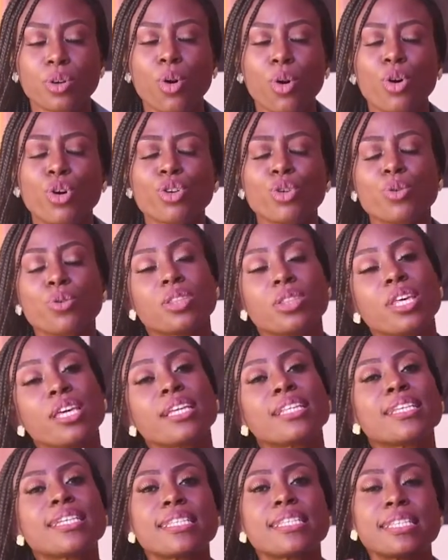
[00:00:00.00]
or you
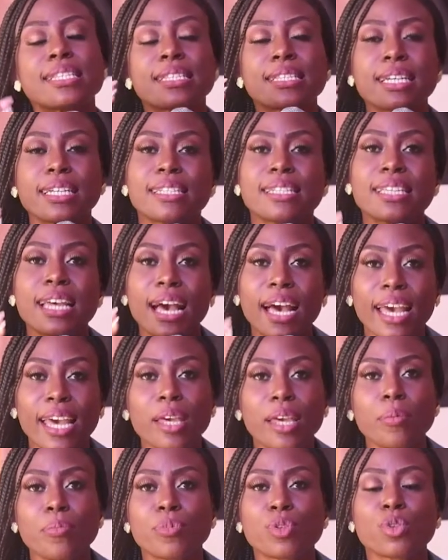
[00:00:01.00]
think this is the
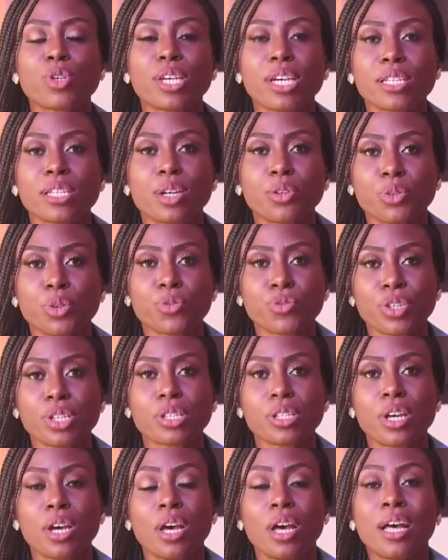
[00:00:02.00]
time to get out of it,